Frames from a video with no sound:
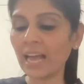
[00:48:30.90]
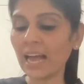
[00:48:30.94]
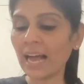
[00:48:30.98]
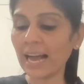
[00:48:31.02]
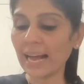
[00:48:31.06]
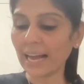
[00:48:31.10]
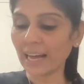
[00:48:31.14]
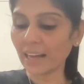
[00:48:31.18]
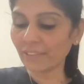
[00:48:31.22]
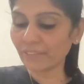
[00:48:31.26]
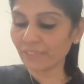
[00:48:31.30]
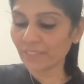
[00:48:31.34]

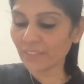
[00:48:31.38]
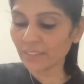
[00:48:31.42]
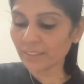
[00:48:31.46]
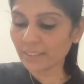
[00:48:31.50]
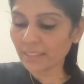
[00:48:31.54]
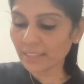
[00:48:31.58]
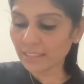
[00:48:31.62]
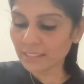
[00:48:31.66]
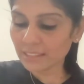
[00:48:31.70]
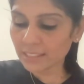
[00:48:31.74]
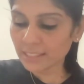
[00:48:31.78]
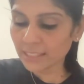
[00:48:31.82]
After
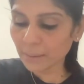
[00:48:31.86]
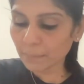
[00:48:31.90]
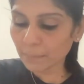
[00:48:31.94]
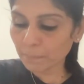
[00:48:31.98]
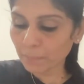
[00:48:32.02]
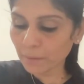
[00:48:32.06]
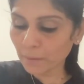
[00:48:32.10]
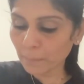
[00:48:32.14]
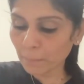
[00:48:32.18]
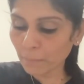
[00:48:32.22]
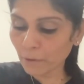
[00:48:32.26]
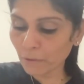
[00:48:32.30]
that step
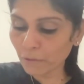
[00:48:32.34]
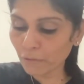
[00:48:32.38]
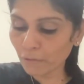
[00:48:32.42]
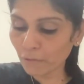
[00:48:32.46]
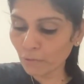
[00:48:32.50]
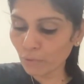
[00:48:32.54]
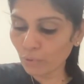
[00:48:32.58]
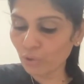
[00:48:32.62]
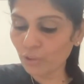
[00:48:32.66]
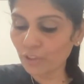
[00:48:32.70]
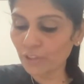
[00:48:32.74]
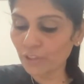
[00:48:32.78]
number
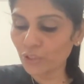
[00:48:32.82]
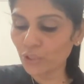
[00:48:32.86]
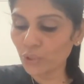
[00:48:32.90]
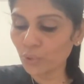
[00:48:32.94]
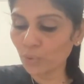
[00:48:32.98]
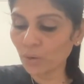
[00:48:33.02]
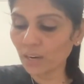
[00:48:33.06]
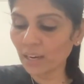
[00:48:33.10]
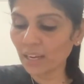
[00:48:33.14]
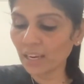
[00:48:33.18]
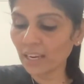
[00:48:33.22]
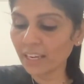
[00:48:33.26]
4 is you
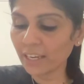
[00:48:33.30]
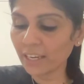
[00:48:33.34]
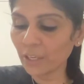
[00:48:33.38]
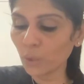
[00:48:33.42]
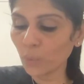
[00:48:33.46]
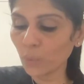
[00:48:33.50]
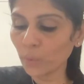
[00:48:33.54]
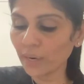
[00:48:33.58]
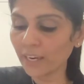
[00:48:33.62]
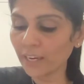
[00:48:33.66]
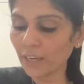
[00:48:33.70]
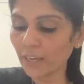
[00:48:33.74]
collect
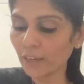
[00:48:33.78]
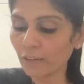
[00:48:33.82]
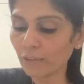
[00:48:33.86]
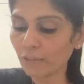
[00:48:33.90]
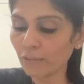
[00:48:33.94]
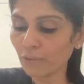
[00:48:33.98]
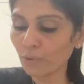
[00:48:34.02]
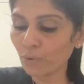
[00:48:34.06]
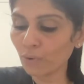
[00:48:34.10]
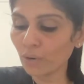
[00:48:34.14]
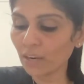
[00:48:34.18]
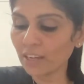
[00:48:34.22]

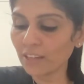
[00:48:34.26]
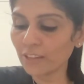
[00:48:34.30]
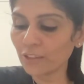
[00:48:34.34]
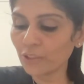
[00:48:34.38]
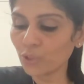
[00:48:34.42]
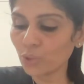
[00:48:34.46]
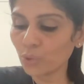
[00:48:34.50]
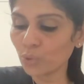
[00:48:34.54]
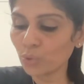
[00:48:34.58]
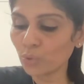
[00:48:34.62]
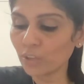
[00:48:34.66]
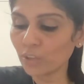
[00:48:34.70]
24 hours
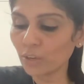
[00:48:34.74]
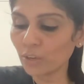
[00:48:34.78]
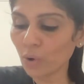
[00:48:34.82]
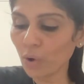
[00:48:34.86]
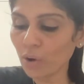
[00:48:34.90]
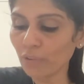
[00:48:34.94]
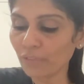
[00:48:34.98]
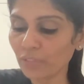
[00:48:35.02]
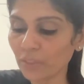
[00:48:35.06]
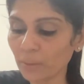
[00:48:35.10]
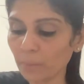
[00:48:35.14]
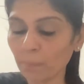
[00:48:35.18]
urine
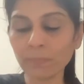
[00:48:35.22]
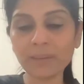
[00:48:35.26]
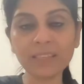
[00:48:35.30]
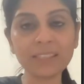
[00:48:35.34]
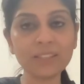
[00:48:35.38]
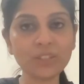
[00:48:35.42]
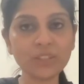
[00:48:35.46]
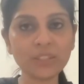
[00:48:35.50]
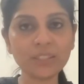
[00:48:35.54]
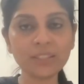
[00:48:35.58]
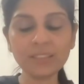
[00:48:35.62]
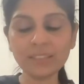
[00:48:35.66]
of the
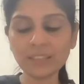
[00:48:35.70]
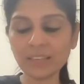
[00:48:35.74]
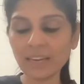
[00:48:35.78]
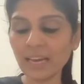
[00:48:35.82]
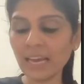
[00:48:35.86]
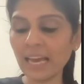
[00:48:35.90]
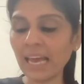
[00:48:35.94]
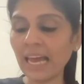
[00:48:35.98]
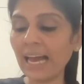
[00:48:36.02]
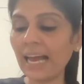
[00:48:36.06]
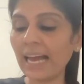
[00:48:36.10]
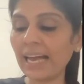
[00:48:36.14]
patient
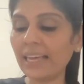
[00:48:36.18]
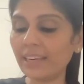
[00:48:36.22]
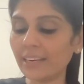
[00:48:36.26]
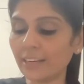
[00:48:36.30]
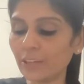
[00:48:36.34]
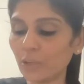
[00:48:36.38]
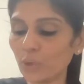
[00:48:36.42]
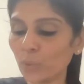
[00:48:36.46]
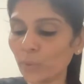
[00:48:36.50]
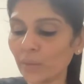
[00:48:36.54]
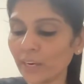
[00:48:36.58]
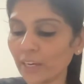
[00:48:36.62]
and
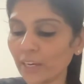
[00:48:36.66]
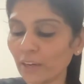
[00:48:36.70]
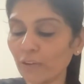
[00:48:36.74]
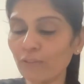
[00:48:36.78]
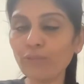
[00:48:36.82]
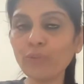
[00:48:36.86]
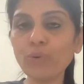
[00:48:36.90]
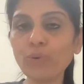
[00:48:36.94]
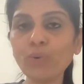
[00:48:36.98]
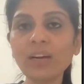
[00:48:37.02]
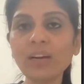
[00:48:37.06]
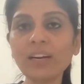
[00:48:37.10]
in
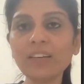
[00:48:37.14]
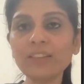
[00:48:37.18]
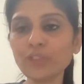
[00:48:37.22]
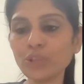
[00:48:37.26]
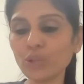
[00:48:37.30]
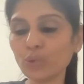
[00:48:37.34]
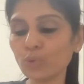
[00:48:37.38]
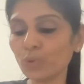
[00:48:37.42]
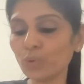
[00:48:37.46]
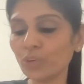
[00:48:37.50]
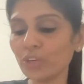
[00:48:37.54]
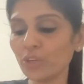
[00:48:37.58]
24 hours
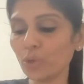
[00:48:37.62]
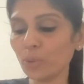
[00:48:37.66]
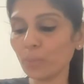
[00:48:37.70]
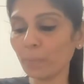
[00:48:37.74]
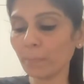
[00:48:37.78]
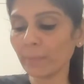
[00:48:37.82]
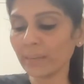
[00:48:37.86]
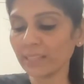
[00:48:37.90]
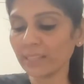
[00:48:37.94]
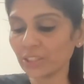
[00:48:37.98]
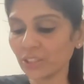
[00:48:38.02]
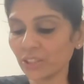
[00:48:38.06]
urine, you
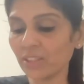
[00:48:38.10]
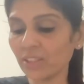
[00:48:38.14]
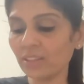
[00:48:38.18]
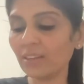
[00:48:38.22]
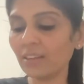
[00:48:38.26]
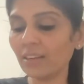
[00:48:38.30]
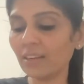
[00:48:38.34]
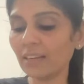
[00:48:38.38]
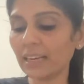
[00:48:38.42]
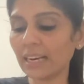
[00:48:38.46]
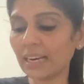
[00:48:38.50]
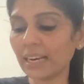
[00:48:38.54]
measure
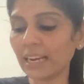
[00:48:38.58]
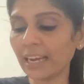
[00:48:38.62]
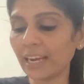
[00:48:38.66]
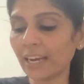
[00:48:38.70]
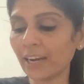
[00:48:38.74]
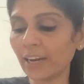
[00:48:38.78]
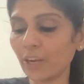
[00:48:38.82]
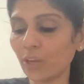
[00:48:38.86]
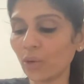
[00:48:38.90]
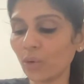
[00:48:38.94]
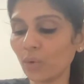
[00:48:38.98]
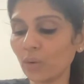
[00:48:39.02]

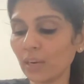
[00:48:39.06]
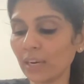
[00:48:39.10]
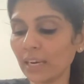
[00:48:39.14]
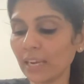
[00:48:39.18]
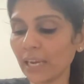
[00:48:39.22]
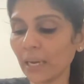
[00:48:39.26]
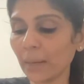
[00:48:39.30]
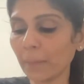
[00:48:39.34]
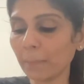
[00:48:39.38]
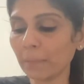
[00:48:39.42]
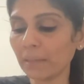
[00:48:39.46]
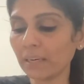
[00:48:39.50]

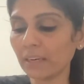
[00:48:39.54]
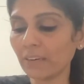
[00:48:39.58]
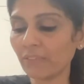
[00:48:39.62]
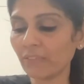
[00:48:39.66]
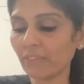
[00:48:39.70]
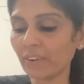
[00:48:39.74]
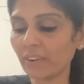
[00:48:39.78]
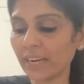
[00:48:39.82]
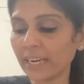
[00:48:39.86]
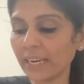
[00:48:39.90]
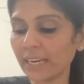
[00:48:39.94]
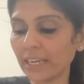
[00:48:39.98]
radio-labeled
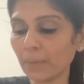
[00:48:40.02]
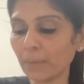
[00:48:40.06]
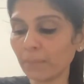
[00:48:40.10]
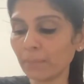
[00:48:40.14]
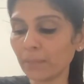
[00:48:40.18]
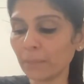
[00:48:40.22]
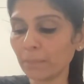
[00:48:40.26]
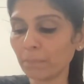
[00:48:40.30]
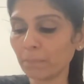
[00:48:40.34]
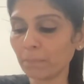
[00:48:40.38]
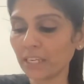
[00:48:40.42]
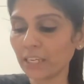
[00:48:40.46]

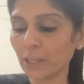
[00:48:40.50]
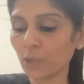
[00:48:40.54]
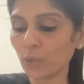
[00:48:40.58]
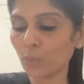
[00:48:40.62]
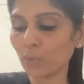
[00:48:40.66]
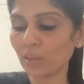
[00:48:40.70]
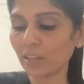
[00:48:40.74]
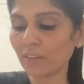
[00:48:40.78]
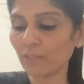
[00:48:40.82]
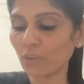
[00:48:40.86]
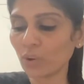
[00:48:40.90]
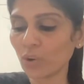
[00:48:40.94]
vitamin
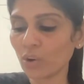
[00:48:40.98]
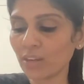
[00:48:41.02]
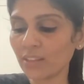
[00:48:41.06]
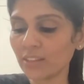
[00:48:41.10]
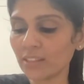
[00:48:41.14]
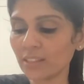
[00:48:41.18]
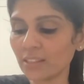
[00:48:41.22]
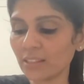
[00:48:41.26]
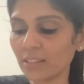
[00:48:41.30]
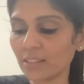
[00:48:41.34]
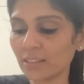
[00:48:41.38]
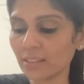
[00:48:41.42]
B12
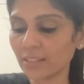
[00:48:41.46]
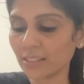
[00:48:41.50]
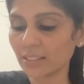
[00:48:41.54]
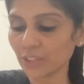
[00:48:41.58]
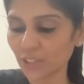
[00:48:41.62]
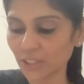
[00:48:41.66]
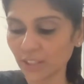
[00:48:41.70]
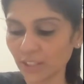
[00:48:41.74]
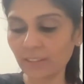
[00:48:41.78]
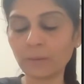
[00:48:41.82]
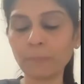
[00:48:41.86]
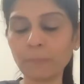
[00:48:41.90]

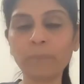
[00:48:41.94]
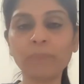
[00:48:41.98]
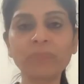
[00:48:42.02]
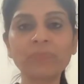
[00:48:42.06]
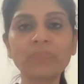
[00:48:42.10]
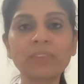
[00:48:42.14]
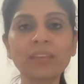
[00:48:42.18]
concentration.